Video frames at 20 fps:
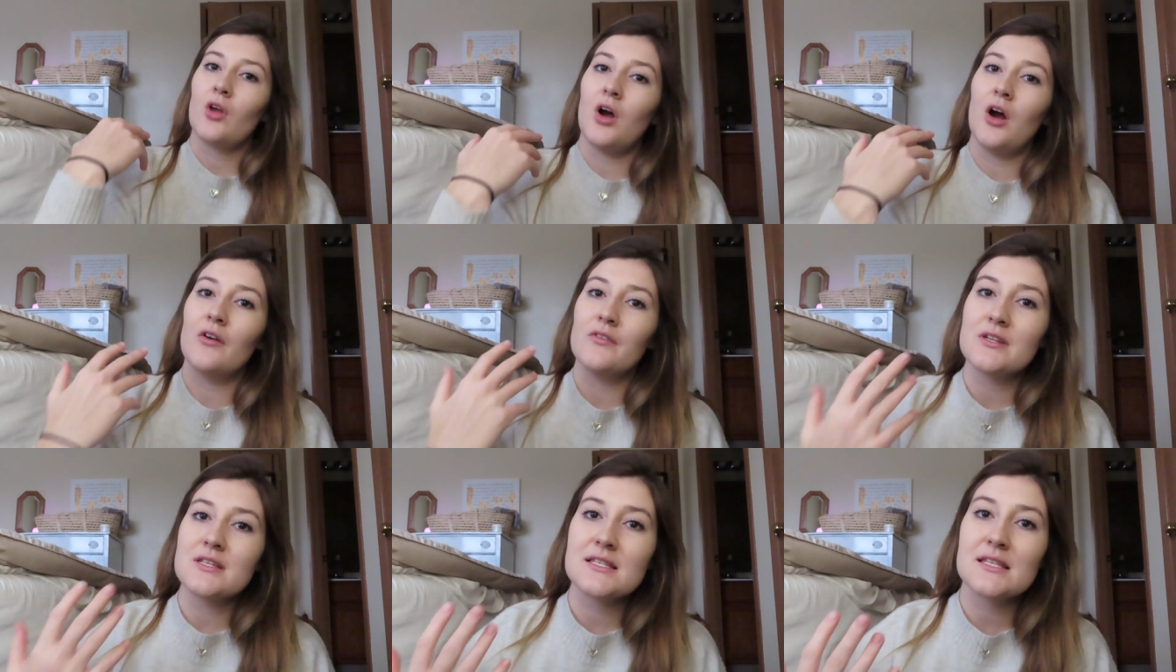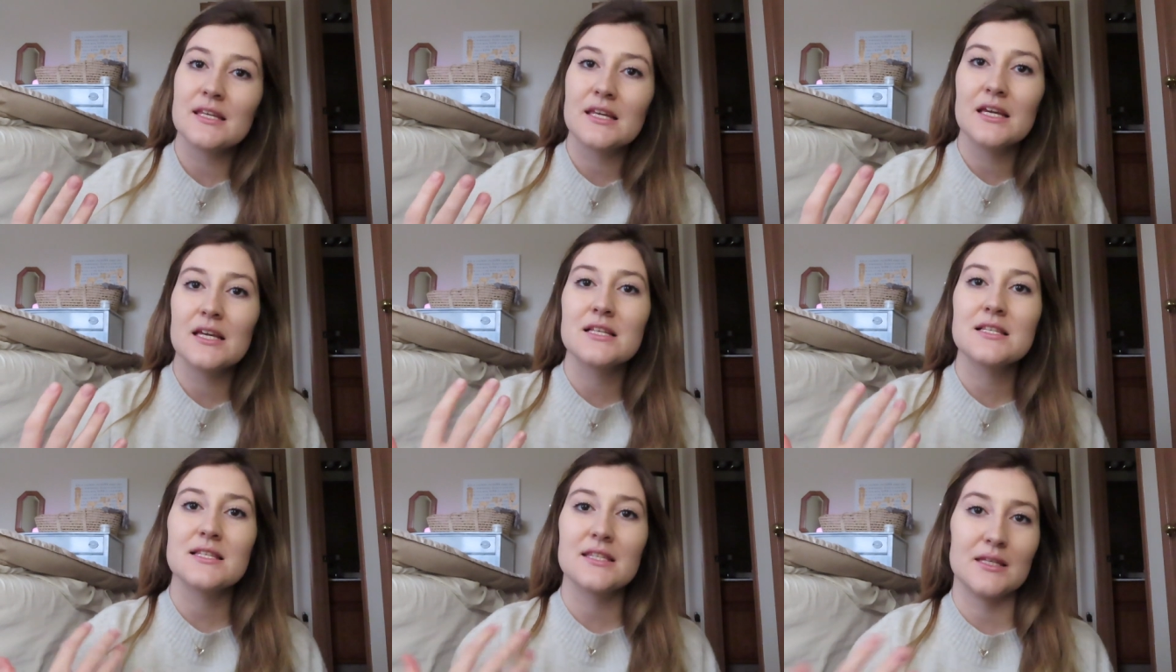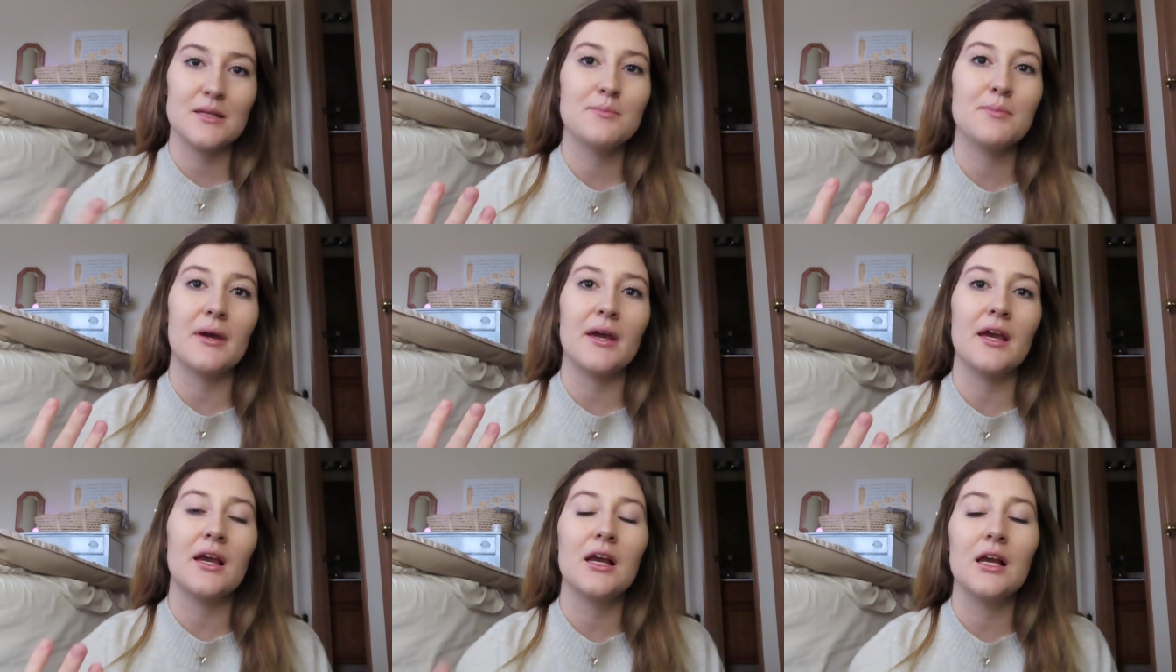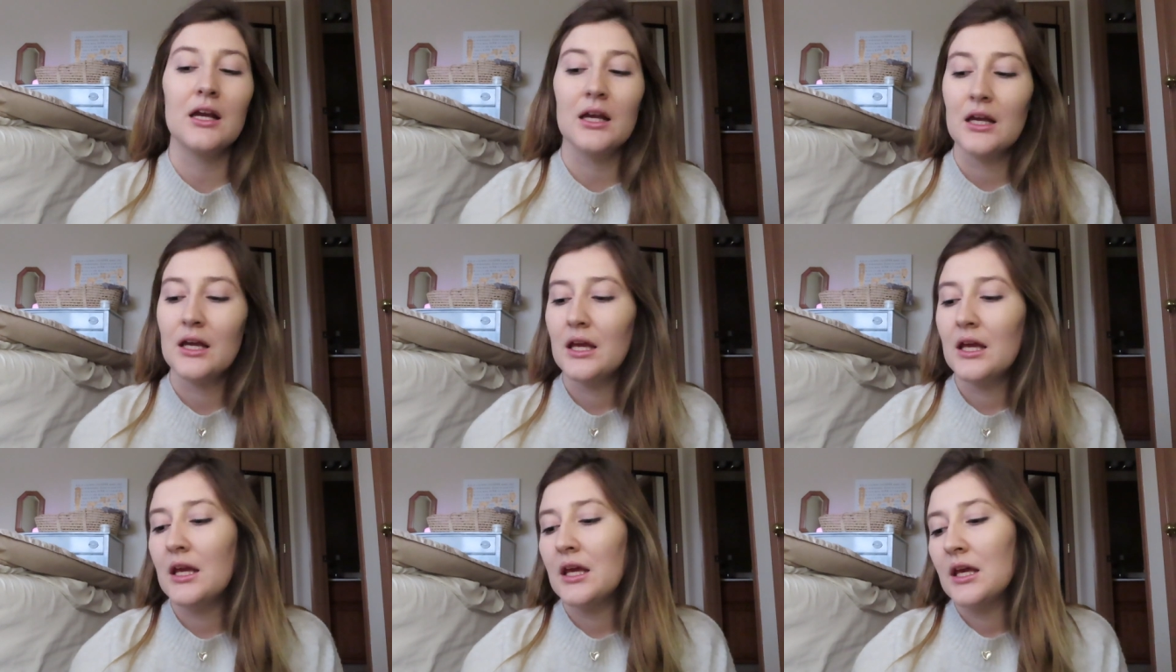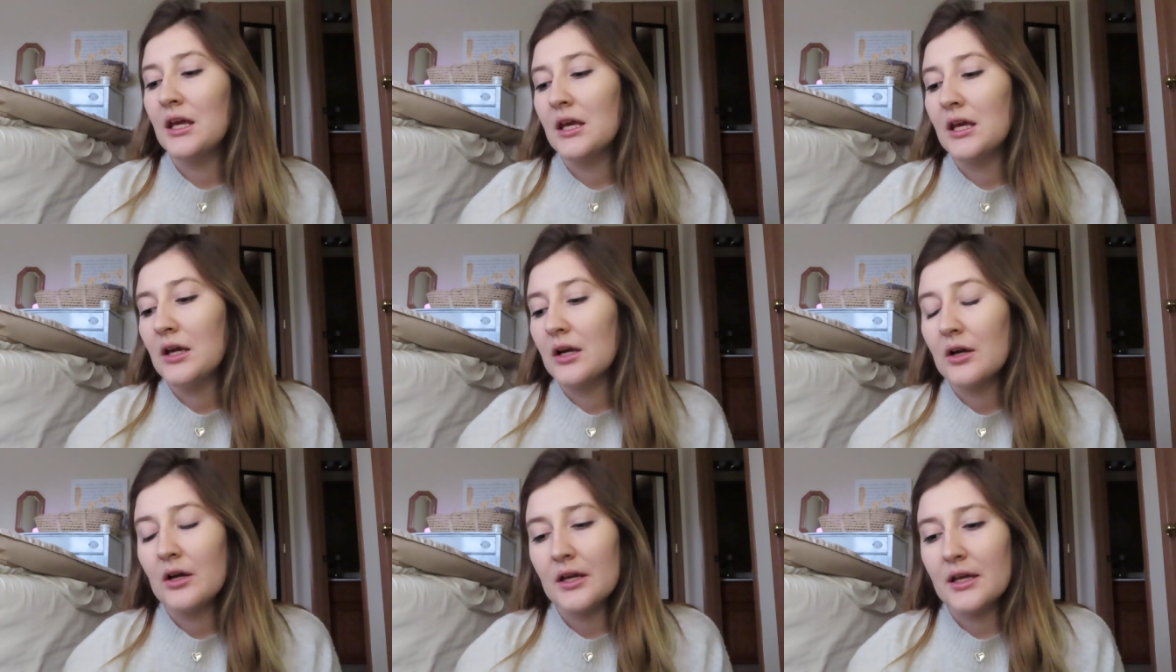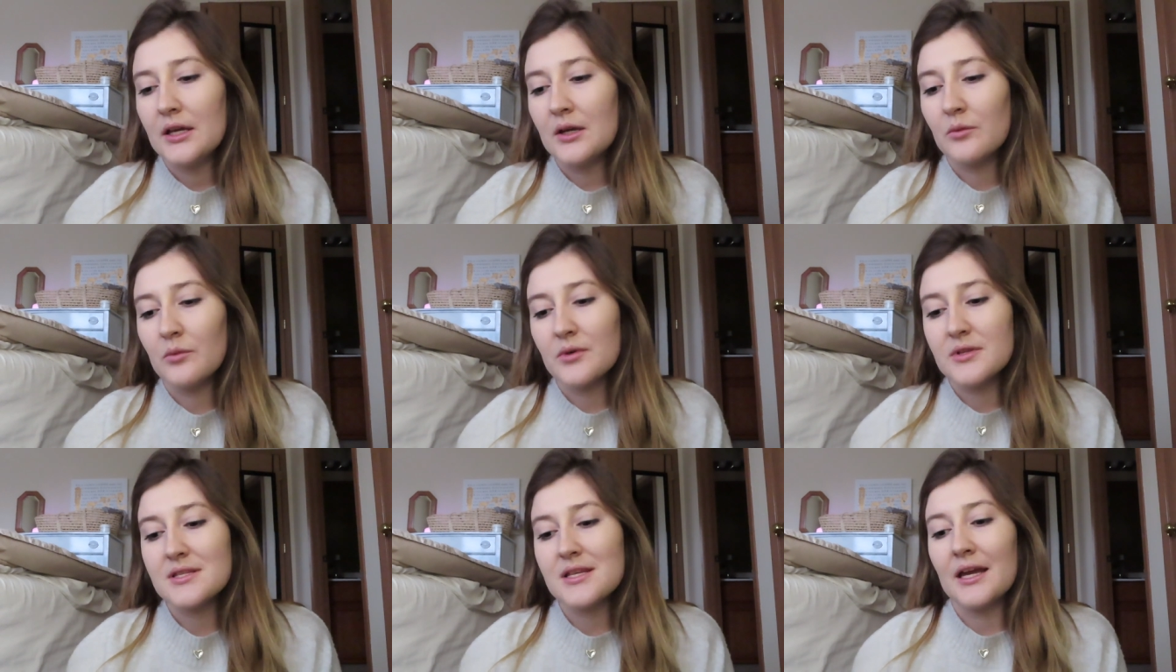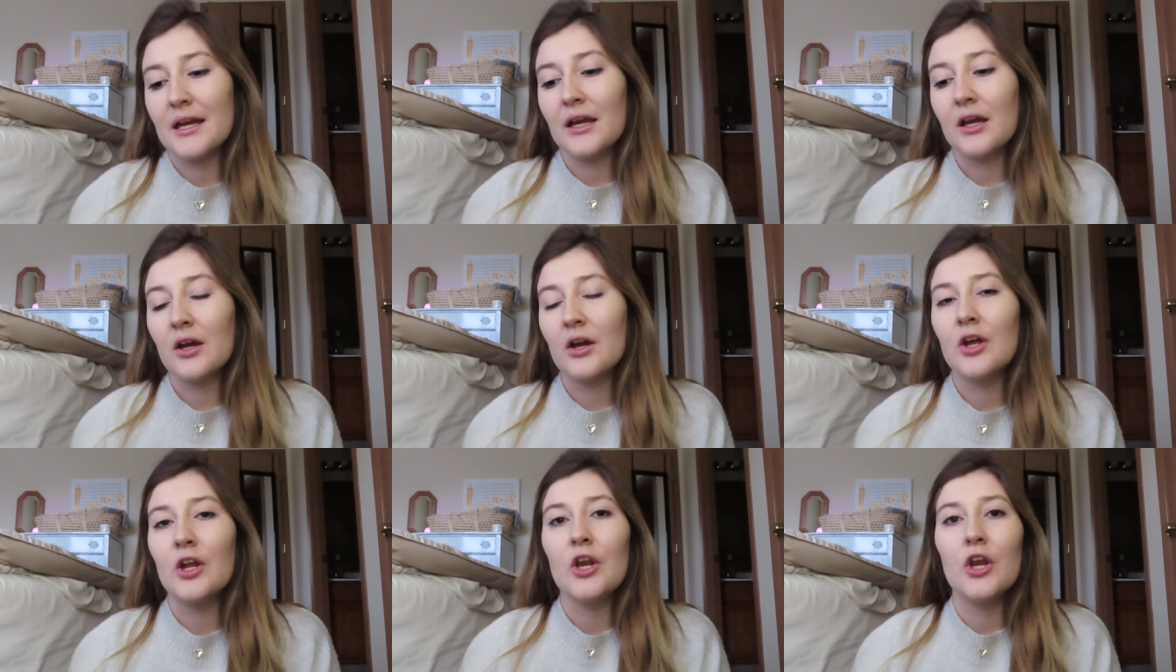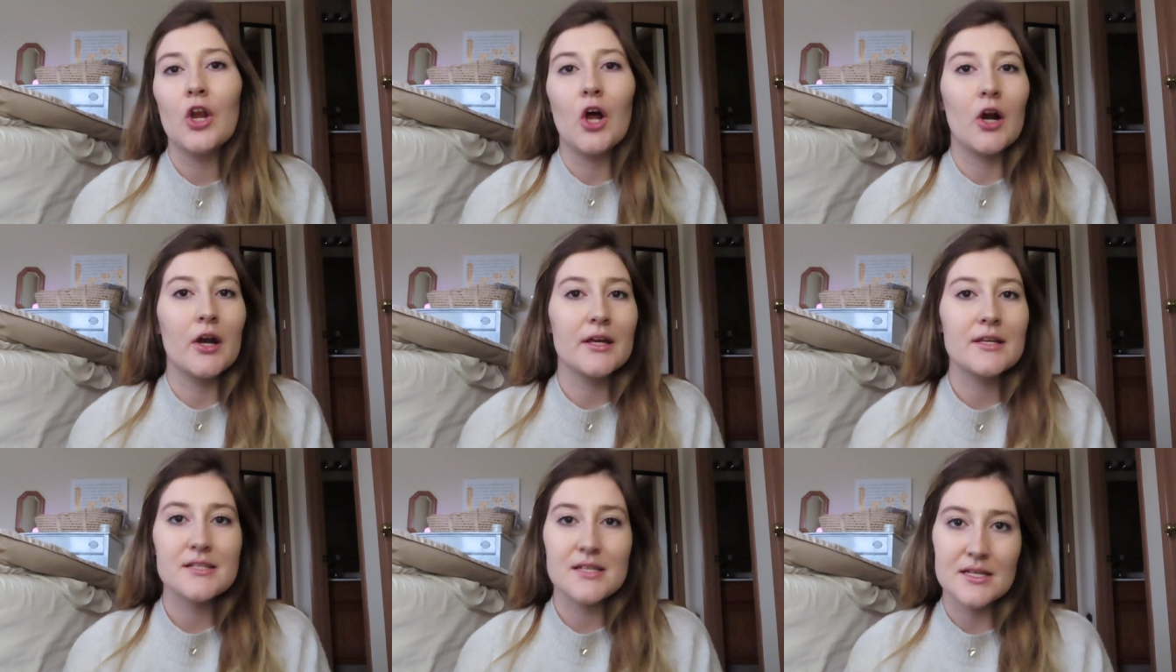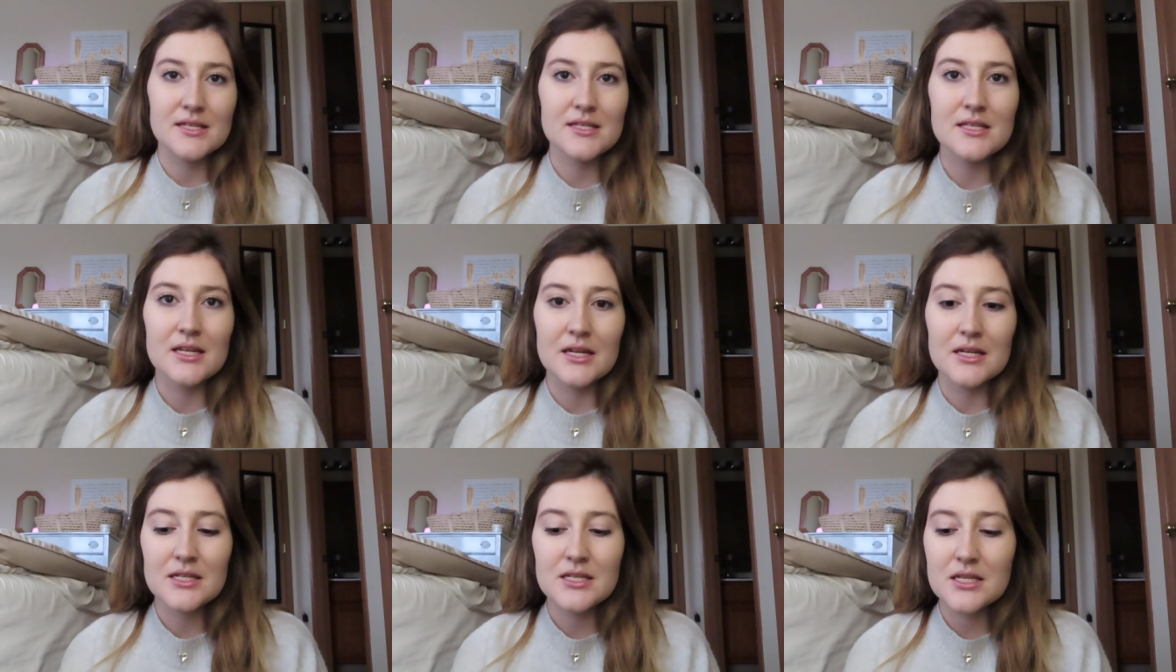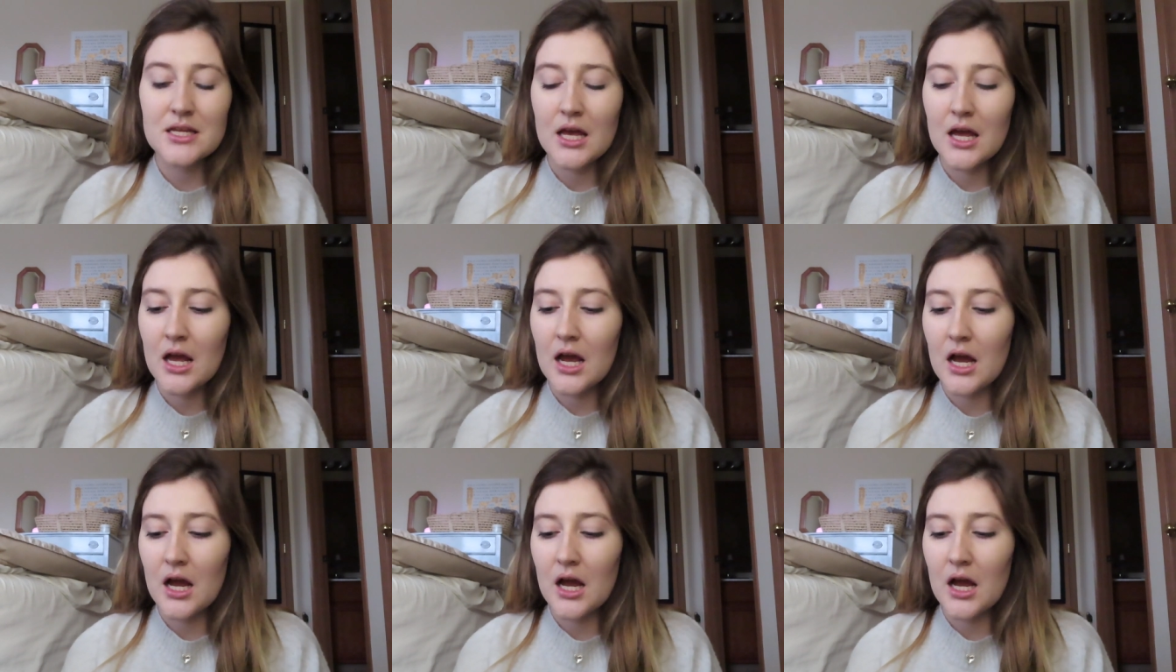obviously sleeping was like non-existent.